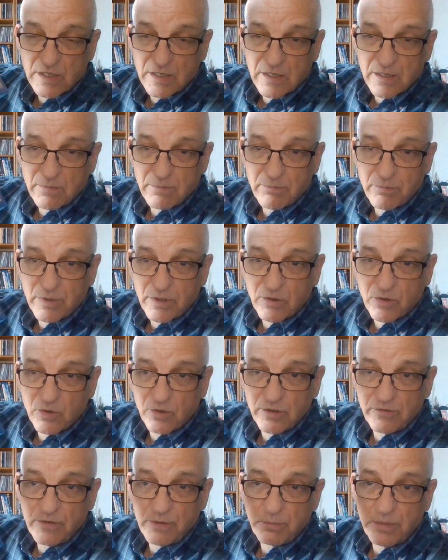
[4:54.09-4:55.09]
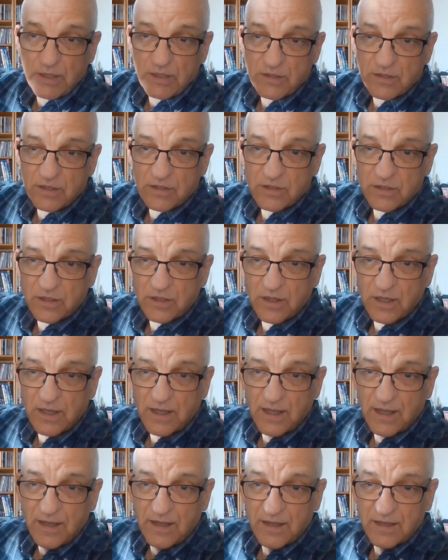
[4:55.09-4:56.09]
um, but all of the pieces are
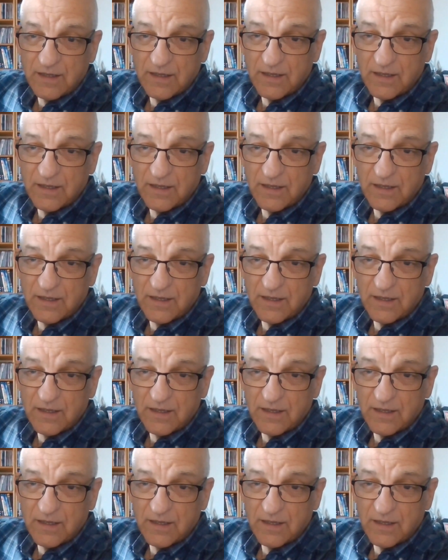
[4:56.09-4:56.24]
there.